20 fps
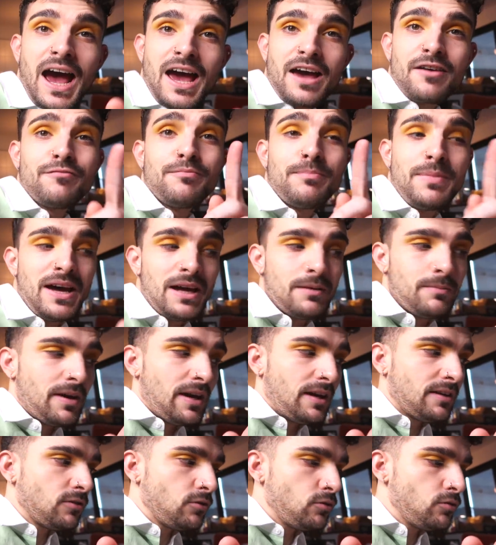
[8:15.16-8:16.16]
I have bad,
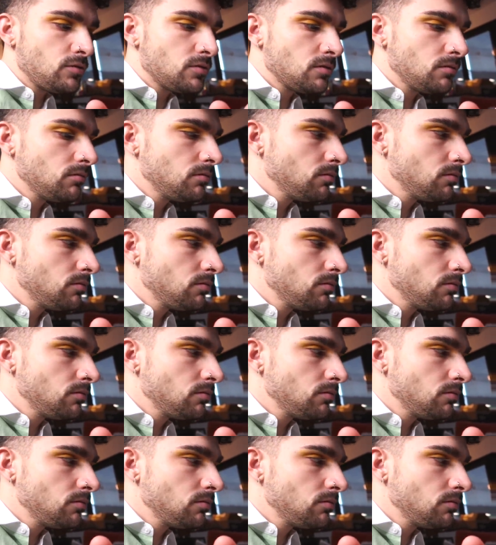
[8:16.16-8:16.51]
bad news.